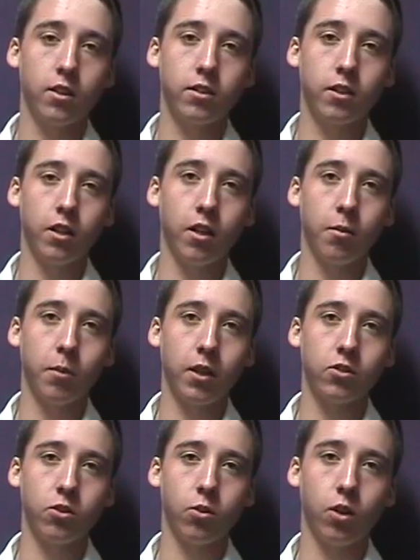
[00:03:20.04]
sitting
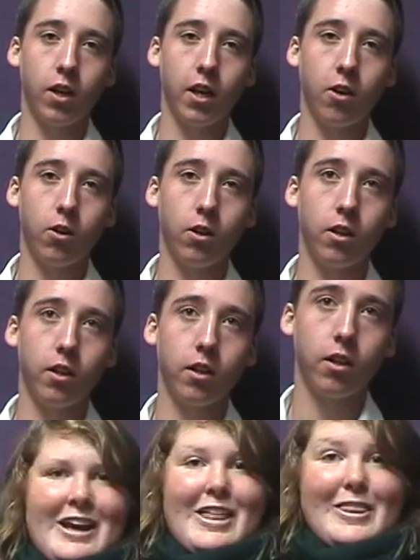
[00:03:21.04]
amongst you now.
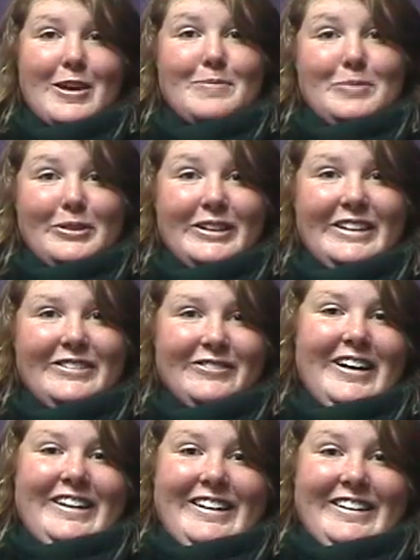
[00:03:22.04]
They're bullied
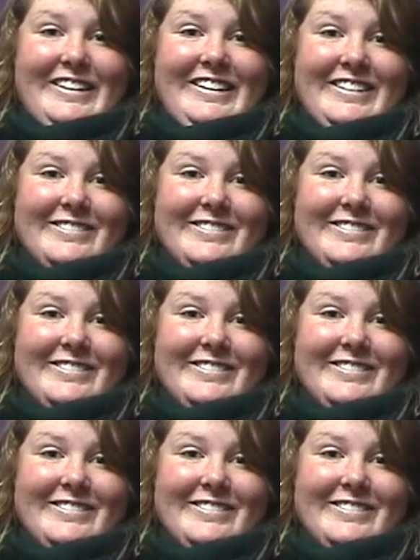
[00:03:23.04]
regularly.